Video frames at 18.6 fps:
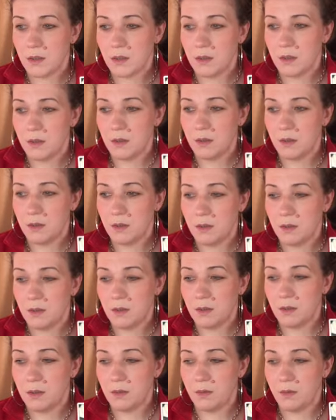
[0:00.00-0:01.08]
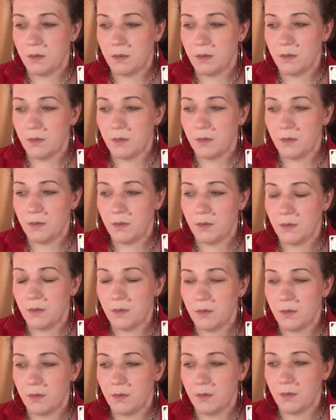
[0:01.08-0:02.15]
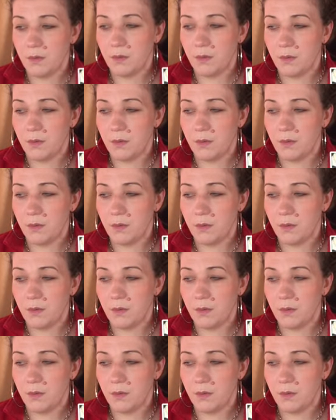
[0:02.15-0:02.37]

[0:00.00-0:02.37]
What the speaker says: (no one is talking)